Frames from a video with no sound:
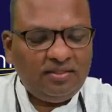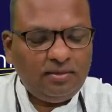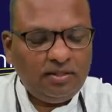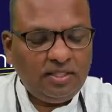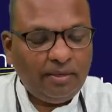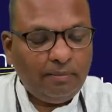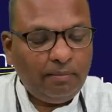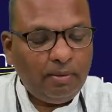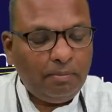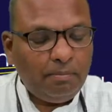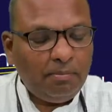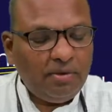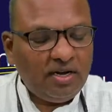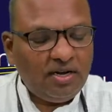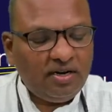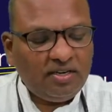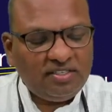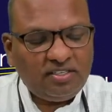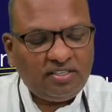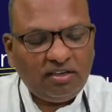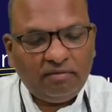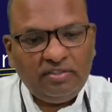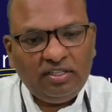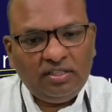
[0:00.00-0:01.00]

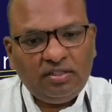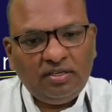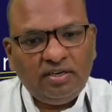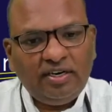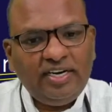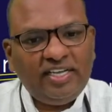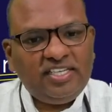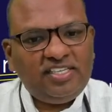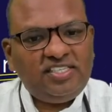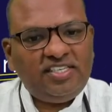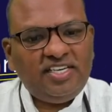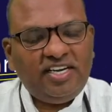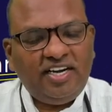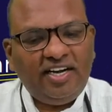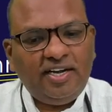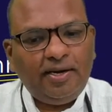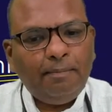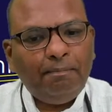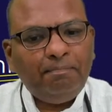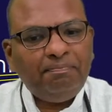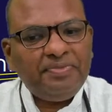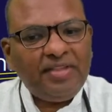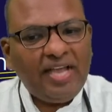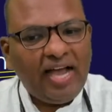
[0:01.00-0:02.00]
members of the third estate
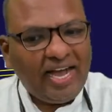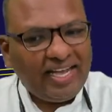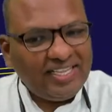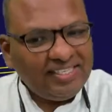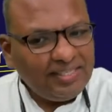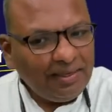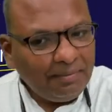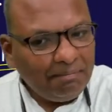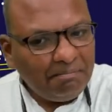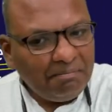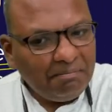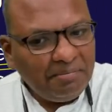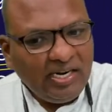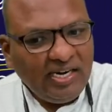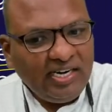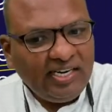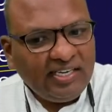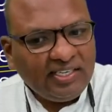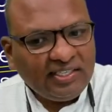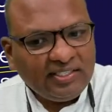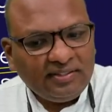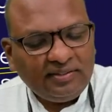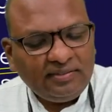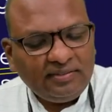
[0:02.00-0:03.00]

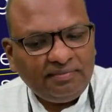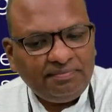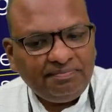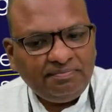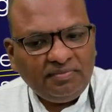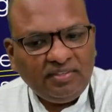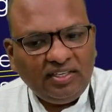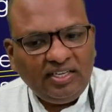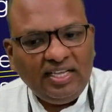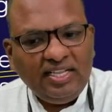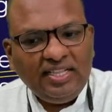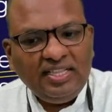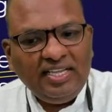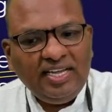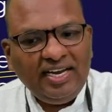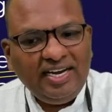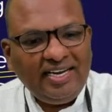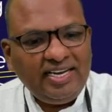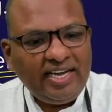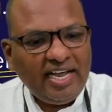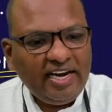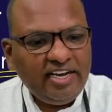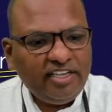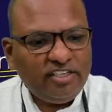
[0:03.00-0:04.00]
assembled in the
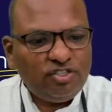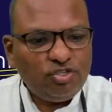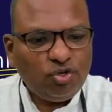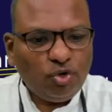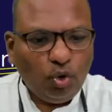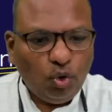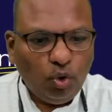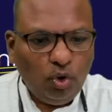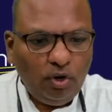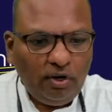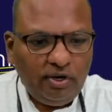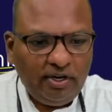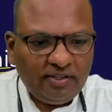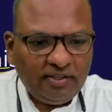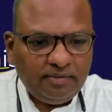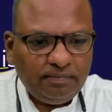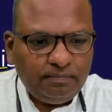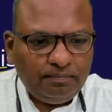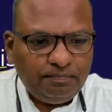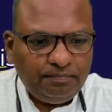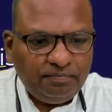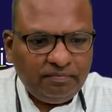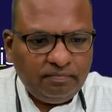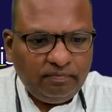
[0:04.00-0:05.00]
tennis court,
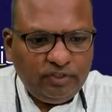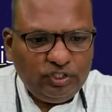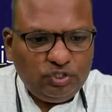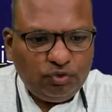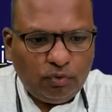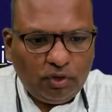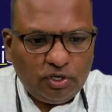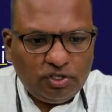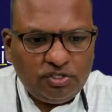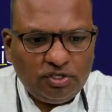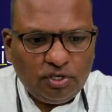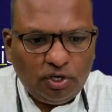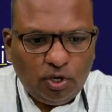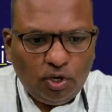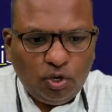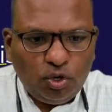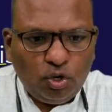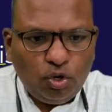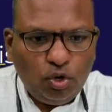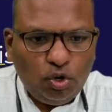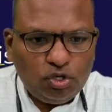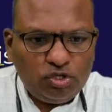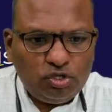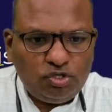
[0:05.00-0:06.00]
which was
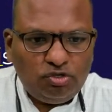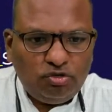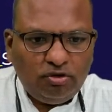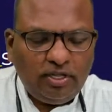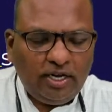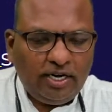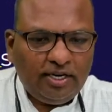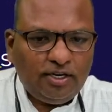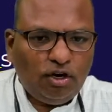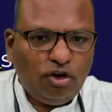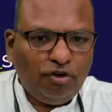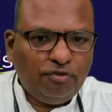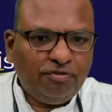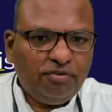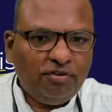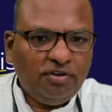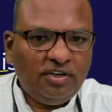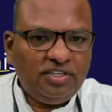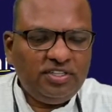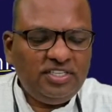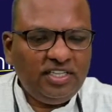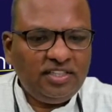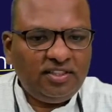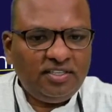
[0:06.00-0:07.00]
close to that of
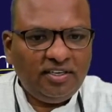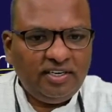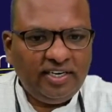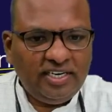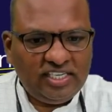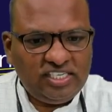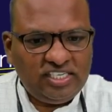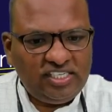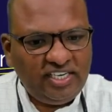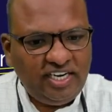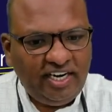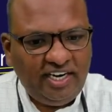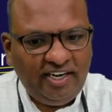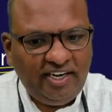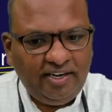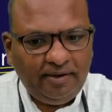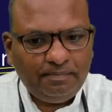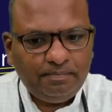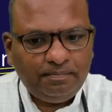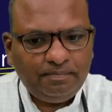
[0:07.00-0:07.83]
the third estate.